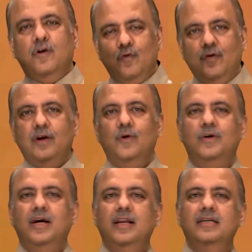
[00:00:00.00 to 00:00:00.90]
We
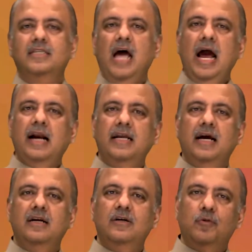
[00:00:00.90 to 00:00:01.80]
Rotarians act
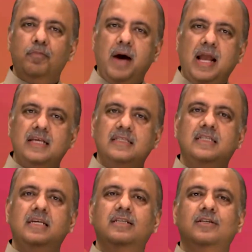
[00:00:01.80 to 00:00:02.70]
to balance
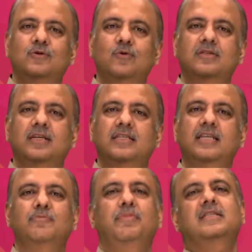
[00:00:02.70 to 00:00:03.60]
these resources
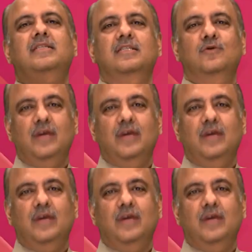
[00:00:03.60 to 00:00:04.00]
as best as we